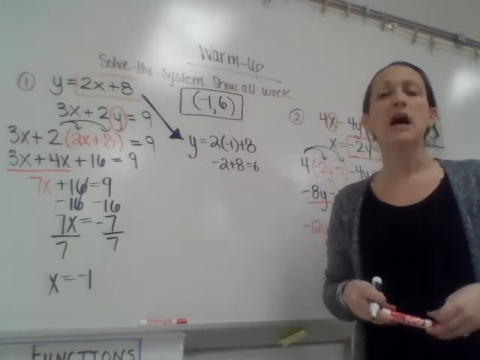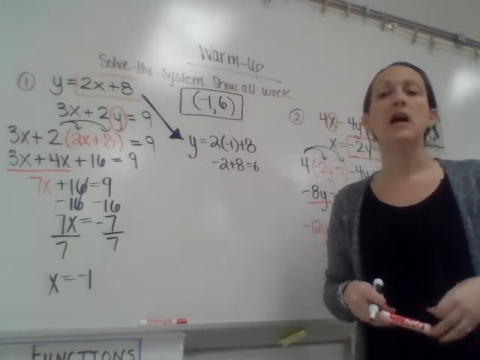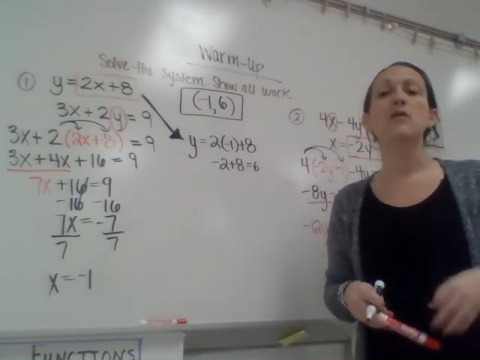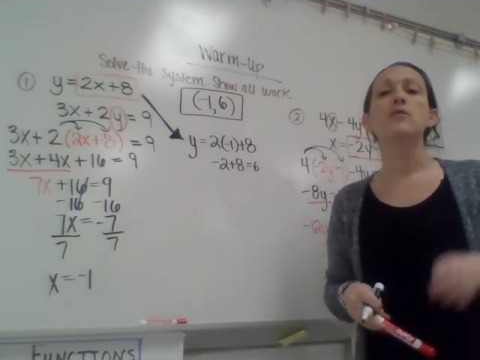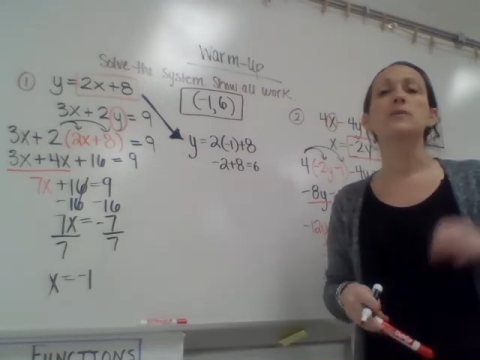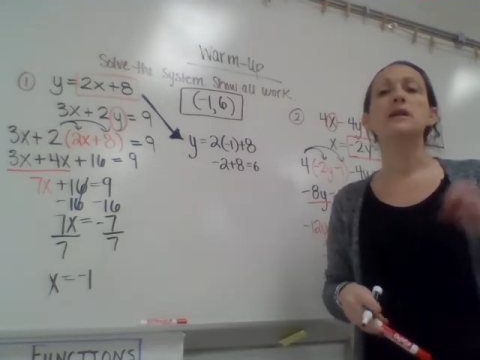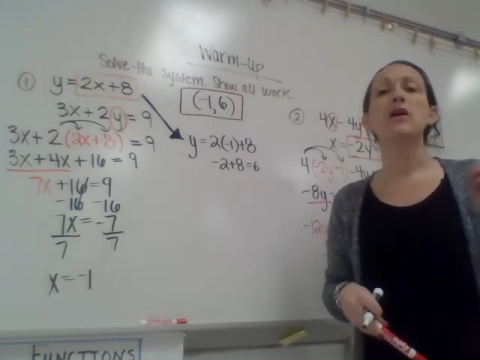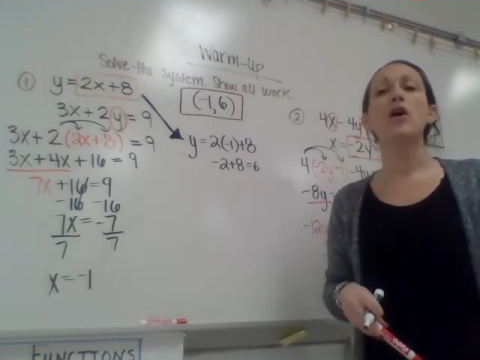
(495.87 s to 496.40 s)
I
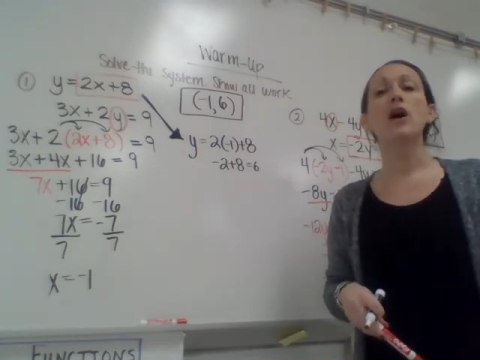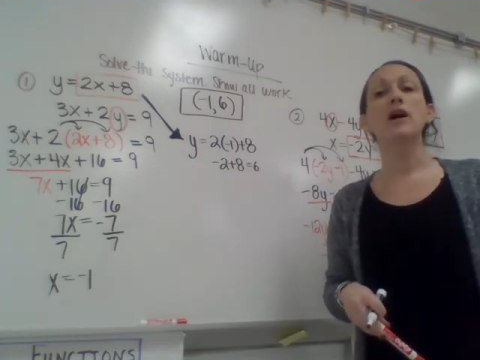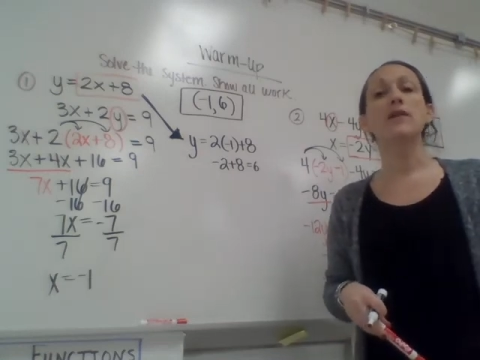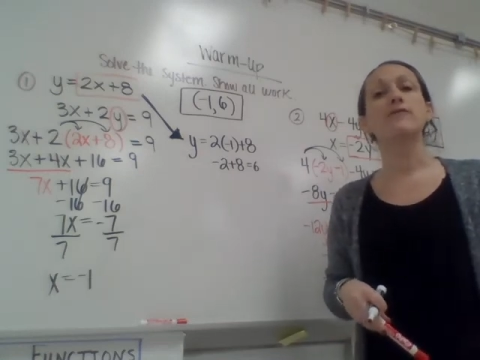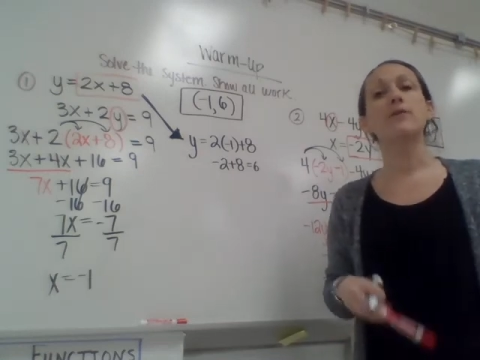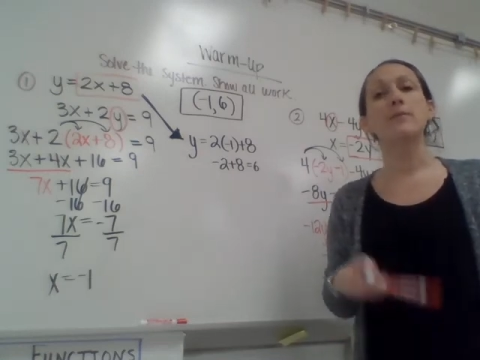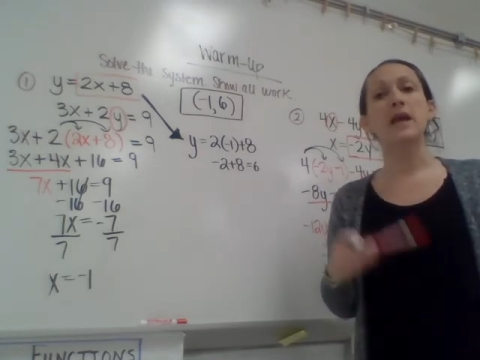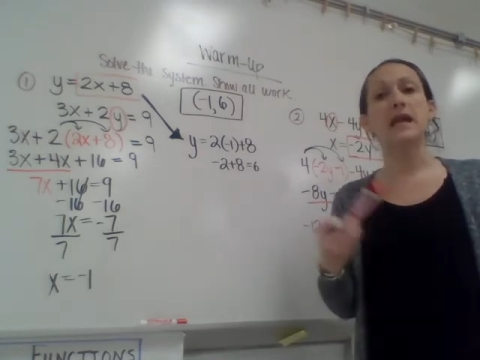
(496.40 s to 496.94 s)
will be
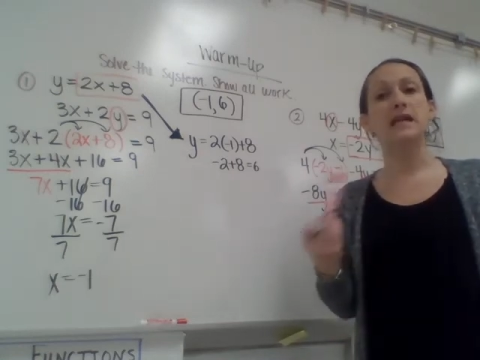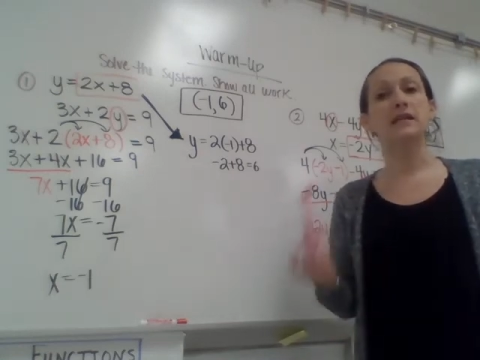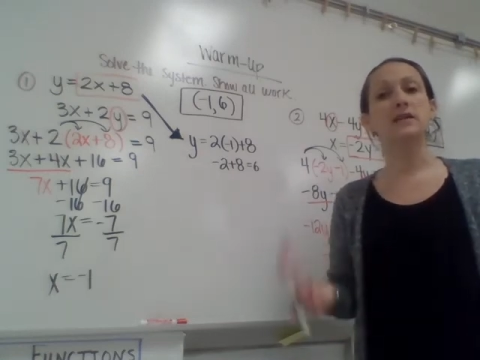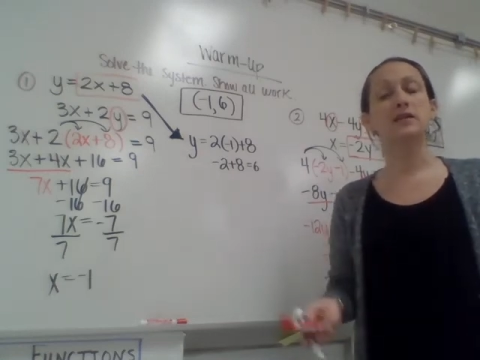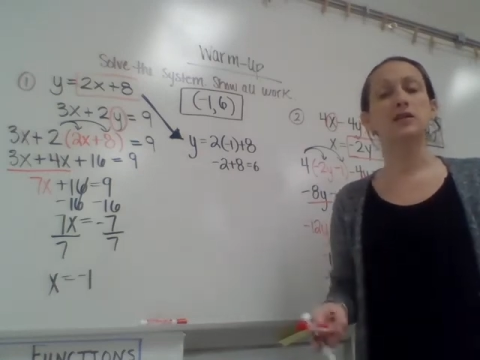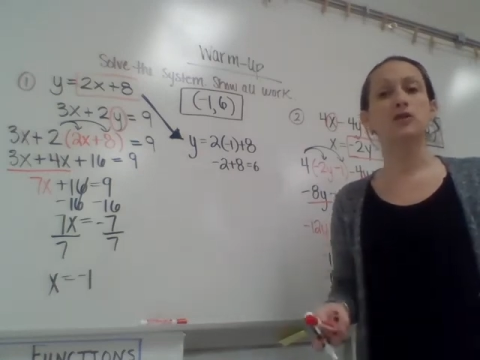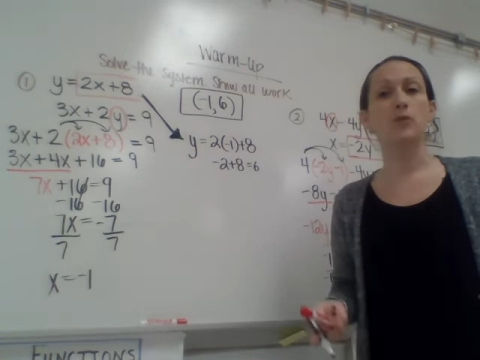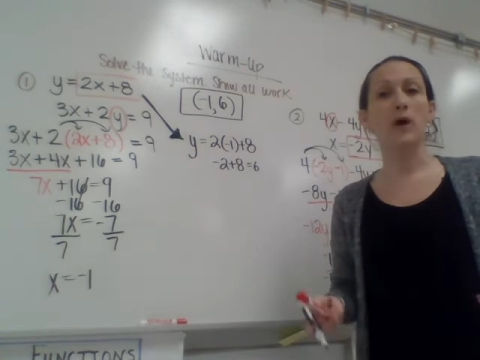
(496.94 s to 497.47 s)
on from
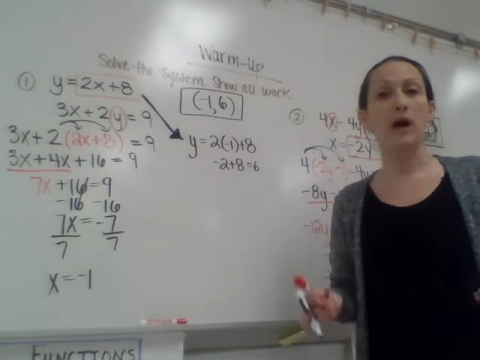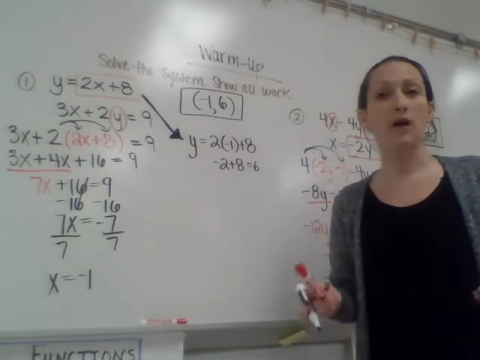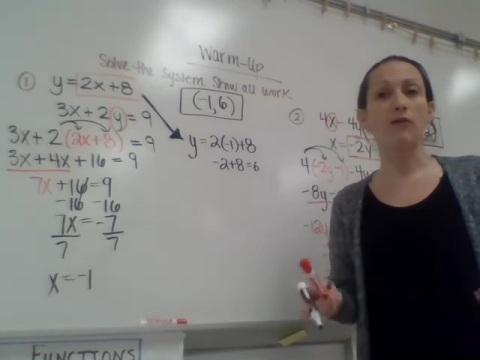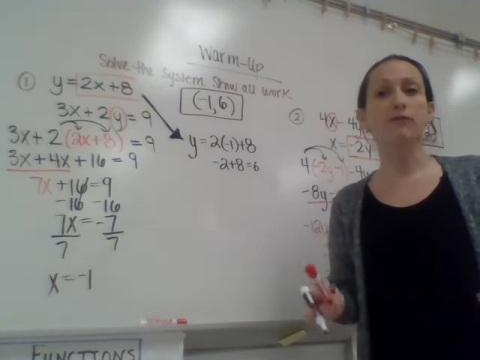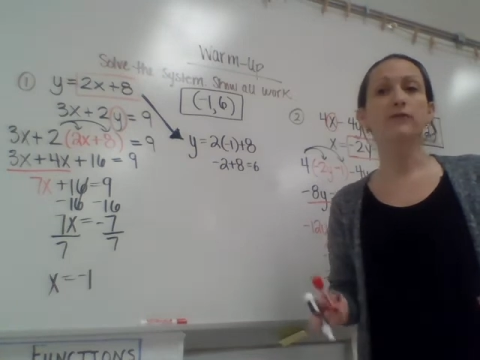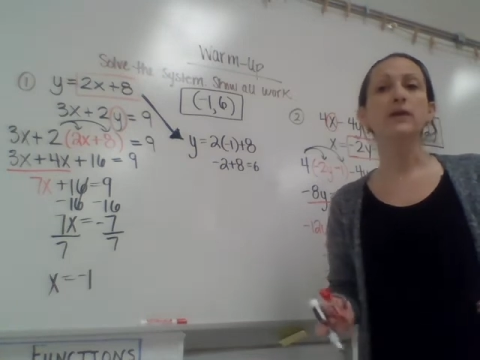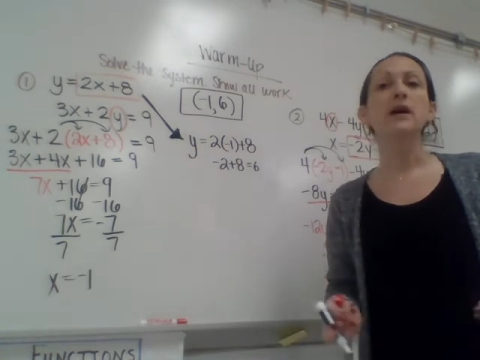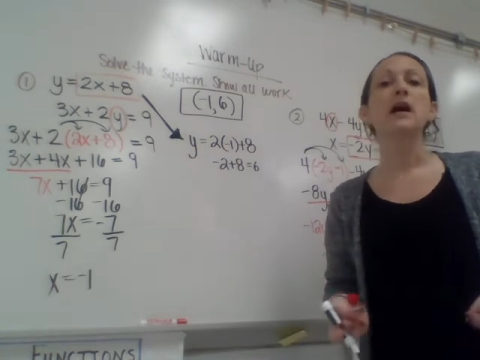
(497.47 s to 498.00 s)
8 to
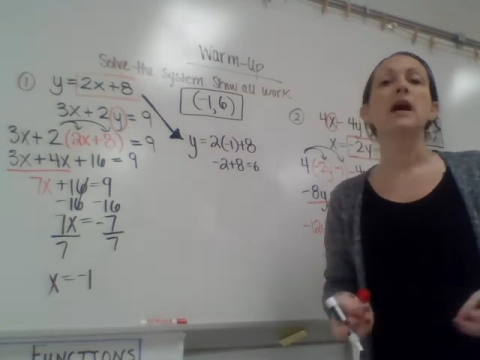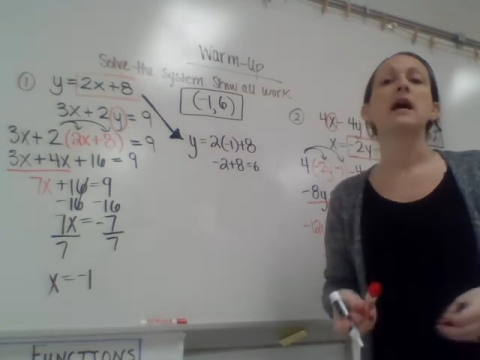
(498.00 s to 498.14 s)
12.